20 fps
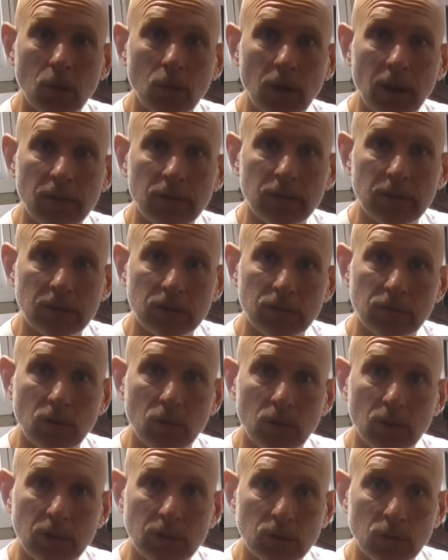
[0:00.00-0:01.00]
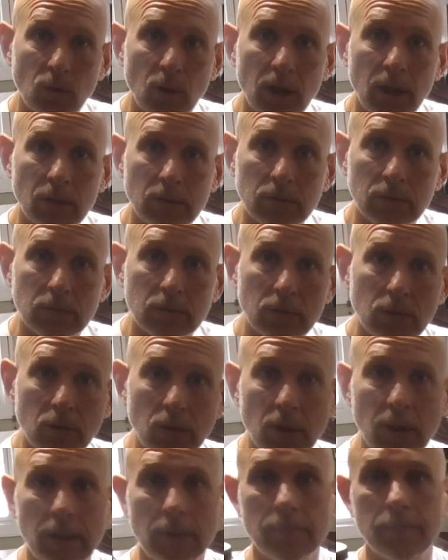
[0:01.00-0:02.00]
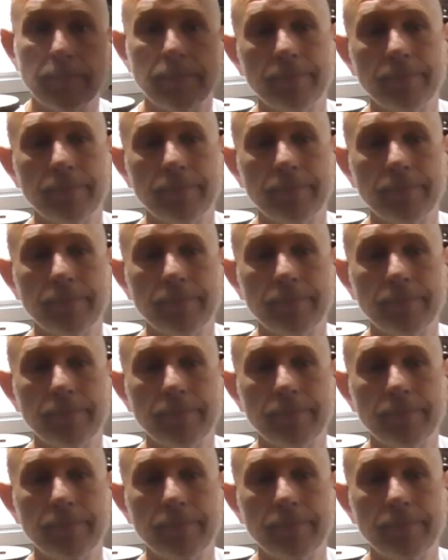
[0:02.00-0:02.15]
reference for it as well. All right.